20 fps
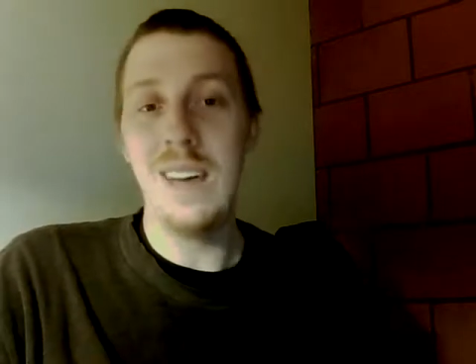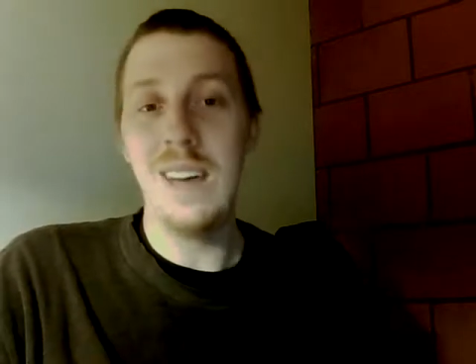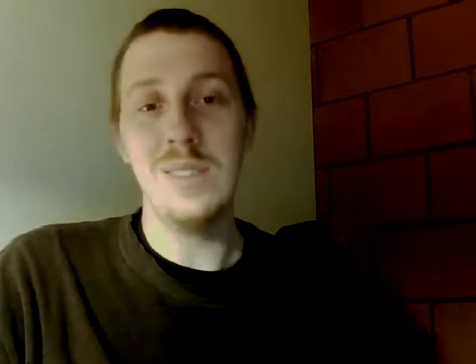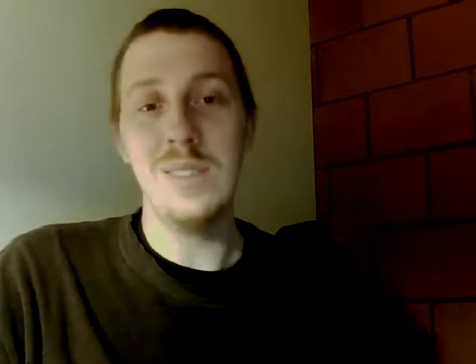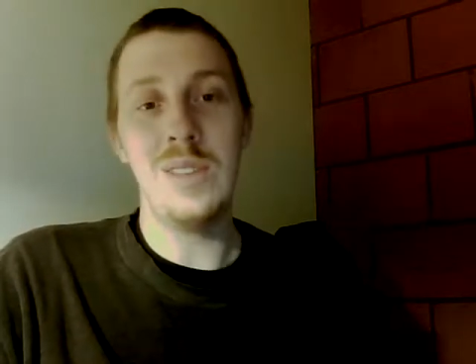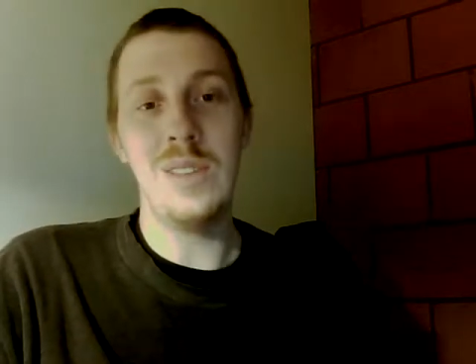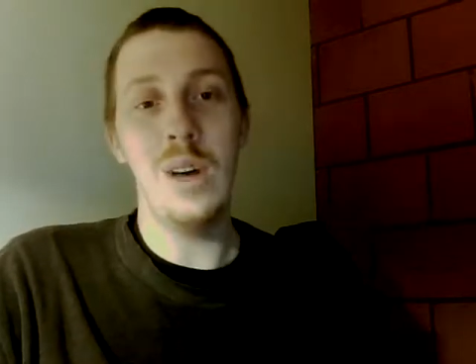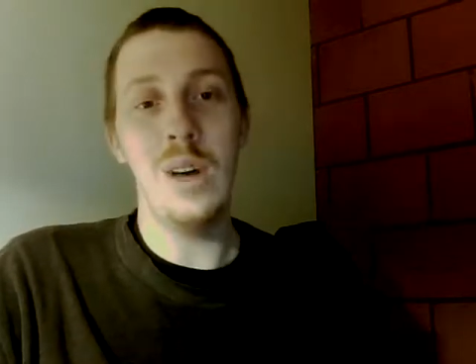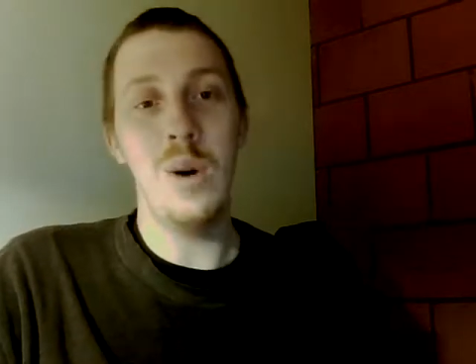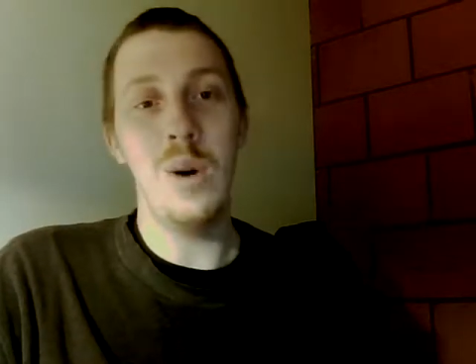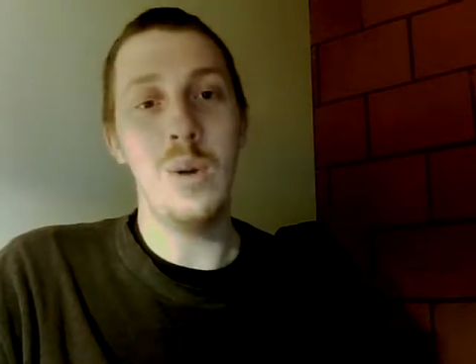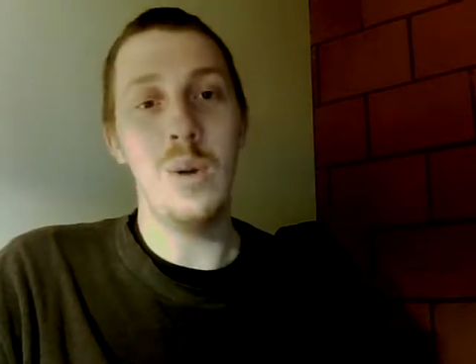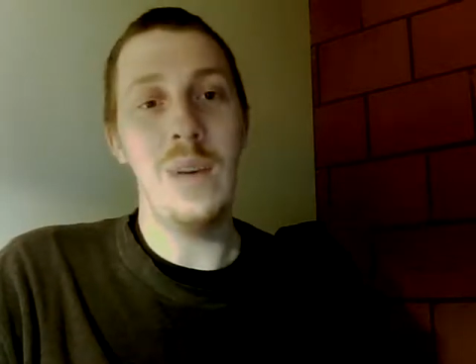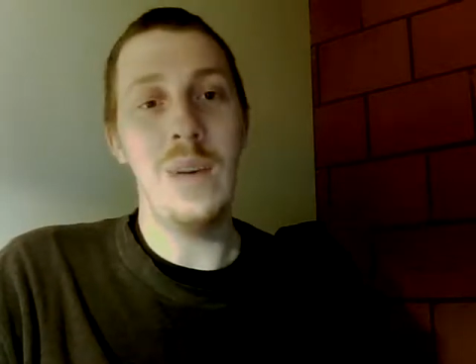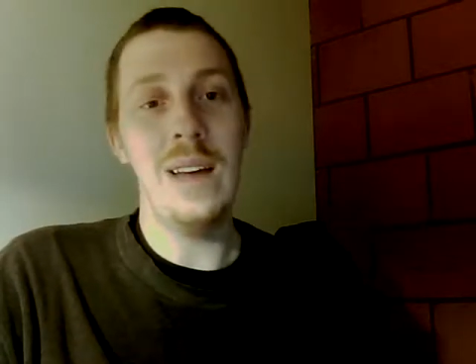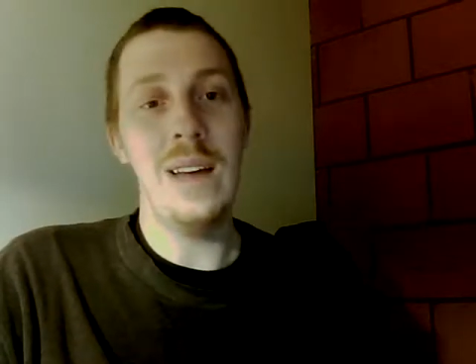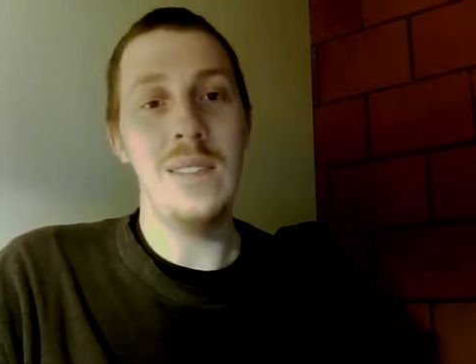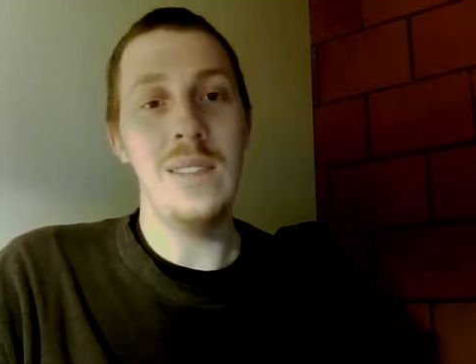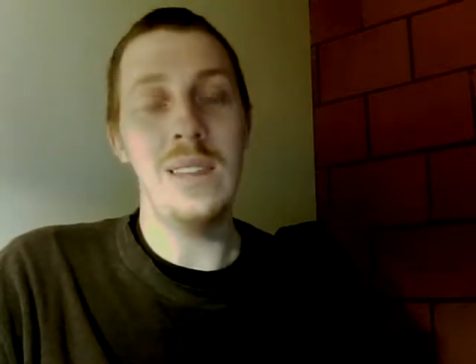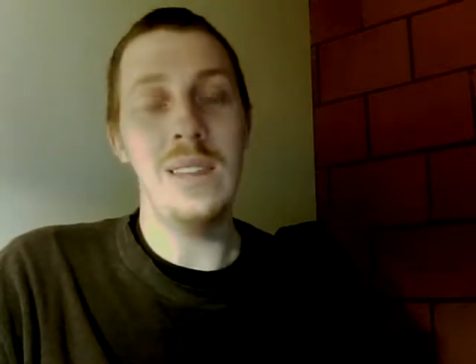So
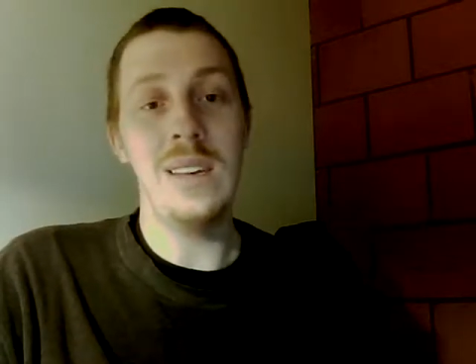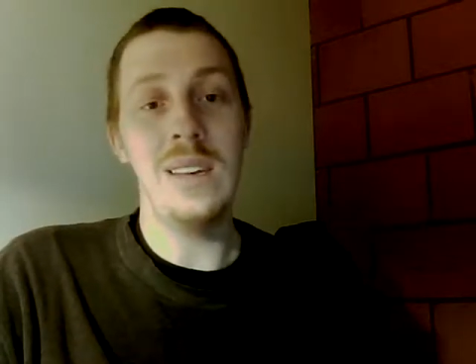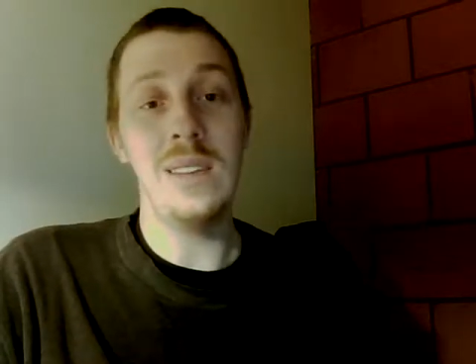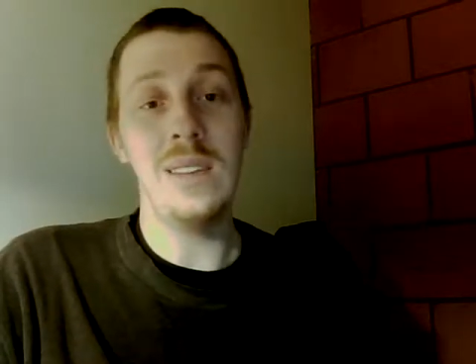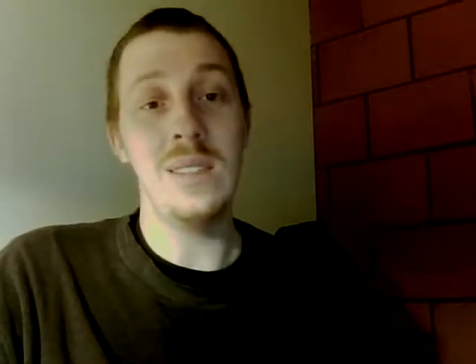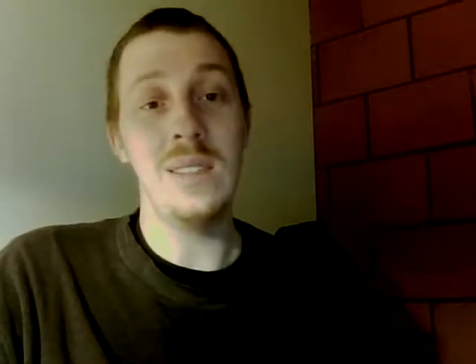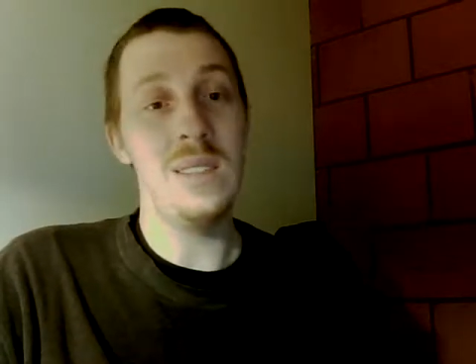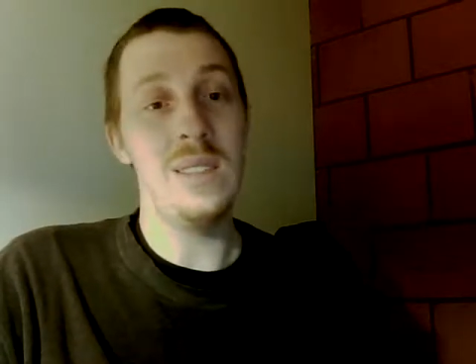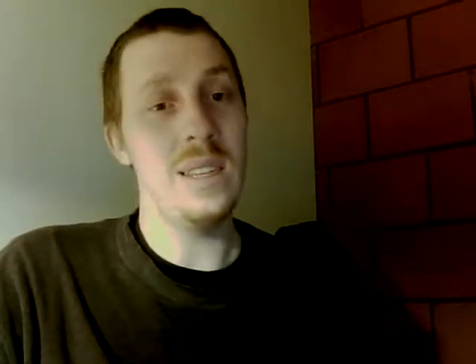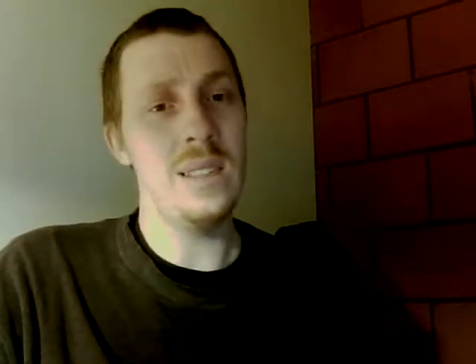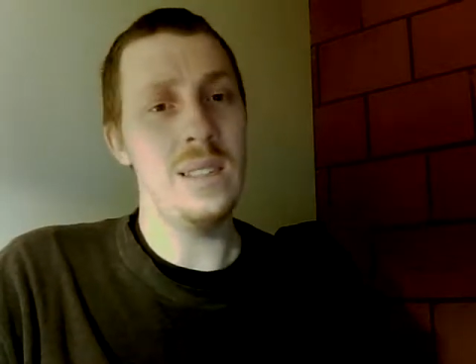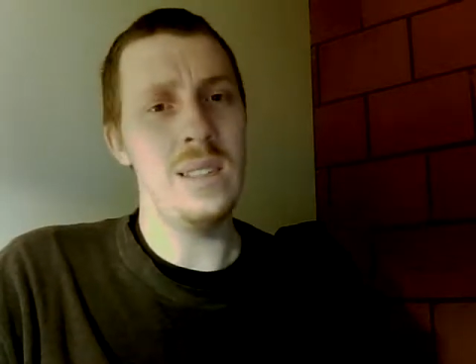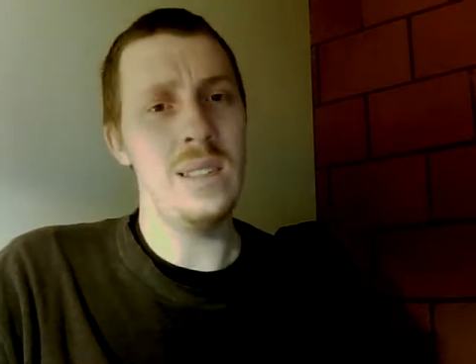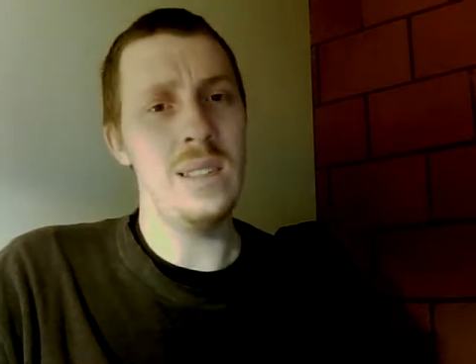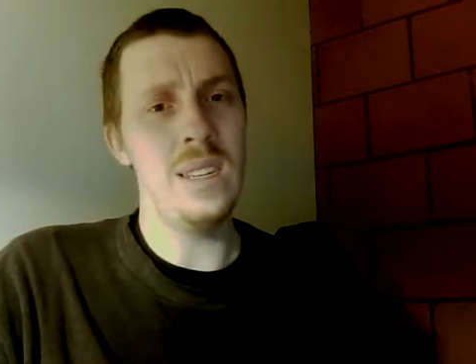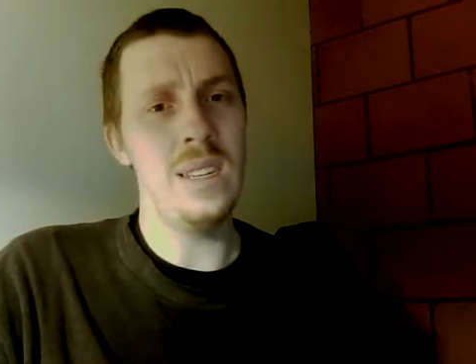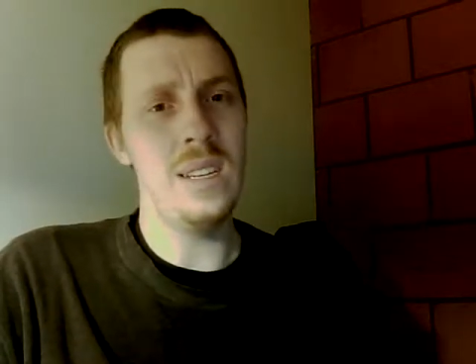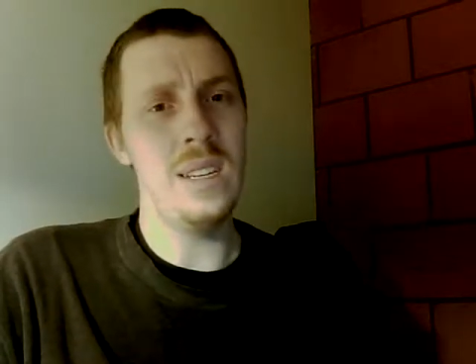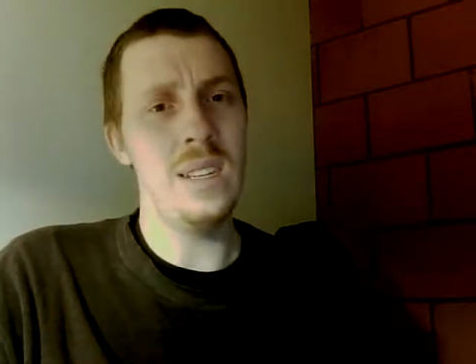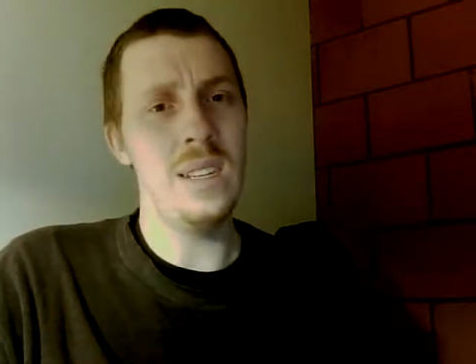around the
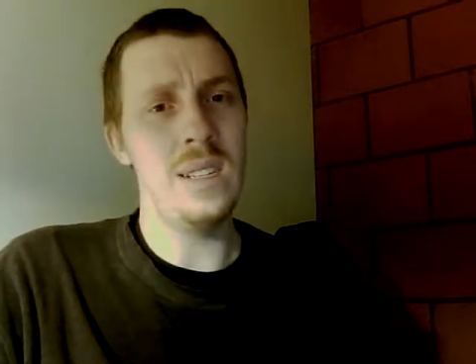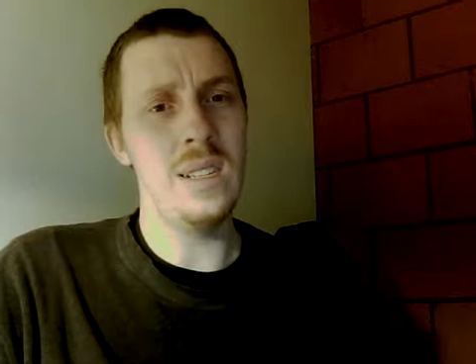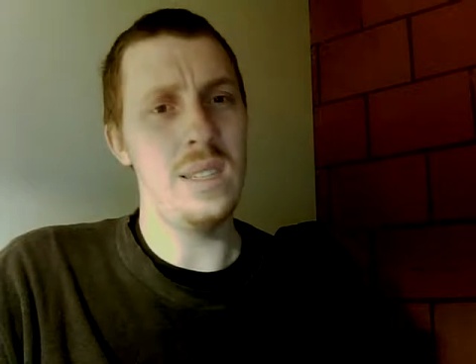16